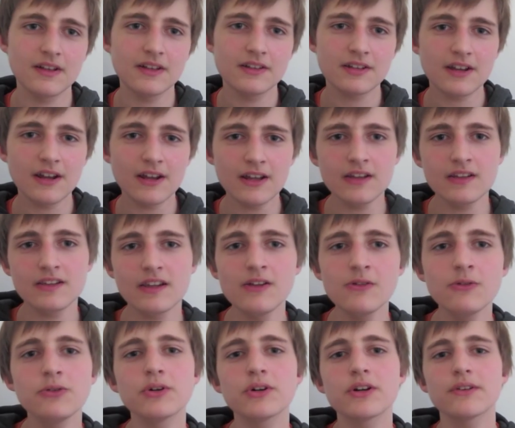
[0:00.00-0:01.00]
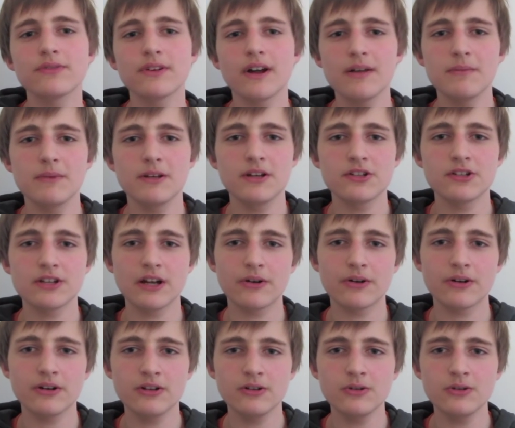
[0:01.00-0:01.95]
Today, say you took a 5-minute shower.